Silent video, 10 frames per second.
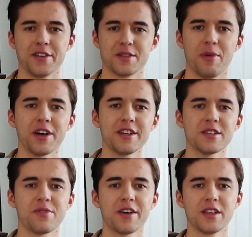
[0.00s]
The market
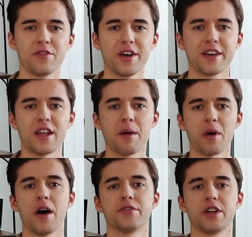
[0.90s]
is finally waking up
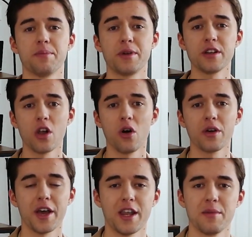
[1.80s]
after a pretty
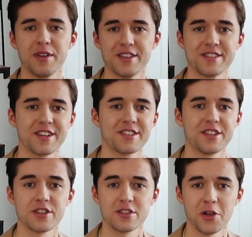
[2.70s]
long, and I mean 6
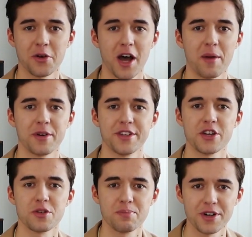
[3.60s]
years long,
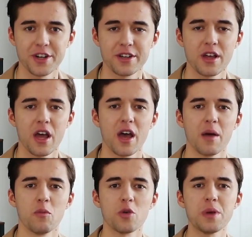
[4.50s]
hibernation period,
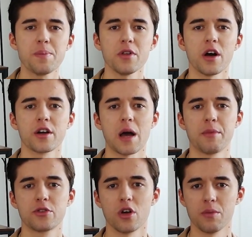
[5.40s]
and more people are
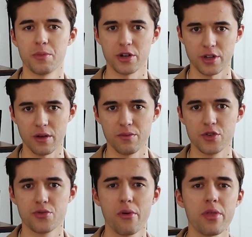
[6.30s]
coming to Alberta,
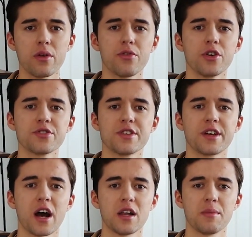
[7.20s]
which further fuels the
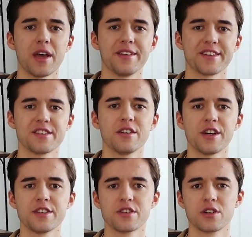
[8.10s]
economy and
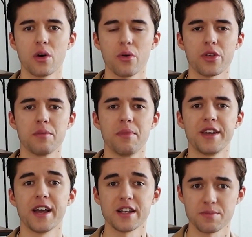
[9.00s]
accelerates the growth in
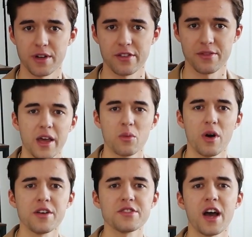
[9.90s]
many aspects. And
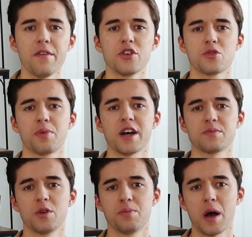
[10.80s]
while the average
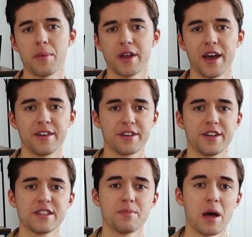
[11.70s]
price per property had
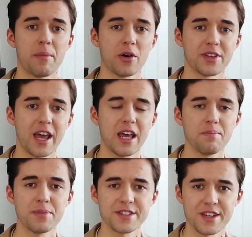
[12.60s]
increased by about
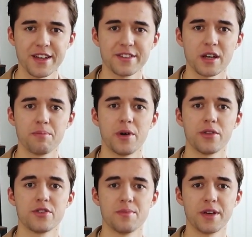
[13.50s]
8%
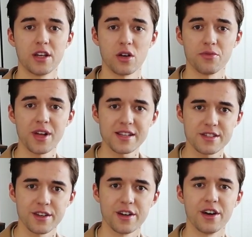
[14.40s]
compared to the beginning of
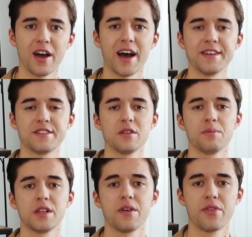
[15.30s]
last year, I still
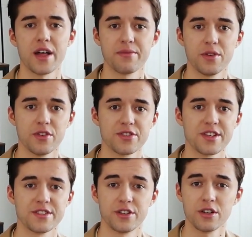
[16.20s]
believe that we will
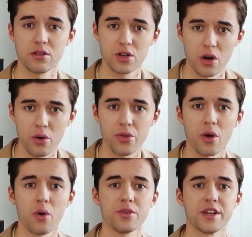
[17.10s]
see the real growth
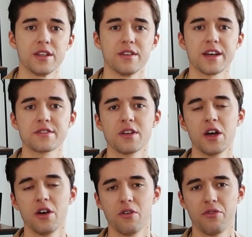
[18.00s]
only in the next
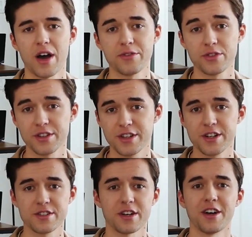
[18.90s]
5 to 10
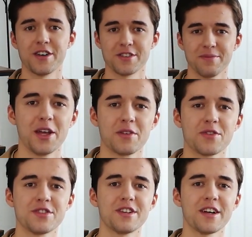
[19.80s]
years horizon. And what
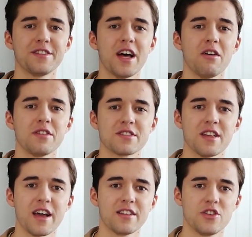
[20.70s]
we see right now is
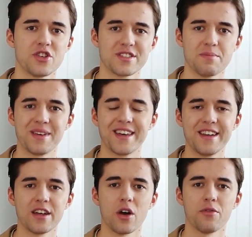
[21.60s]
likely just the
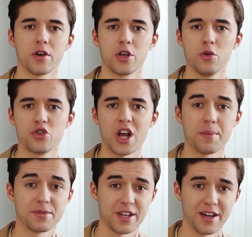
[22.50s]
beginning of a huge
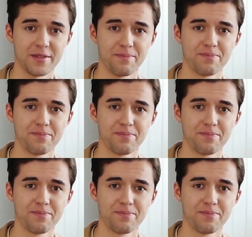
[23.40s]
upside.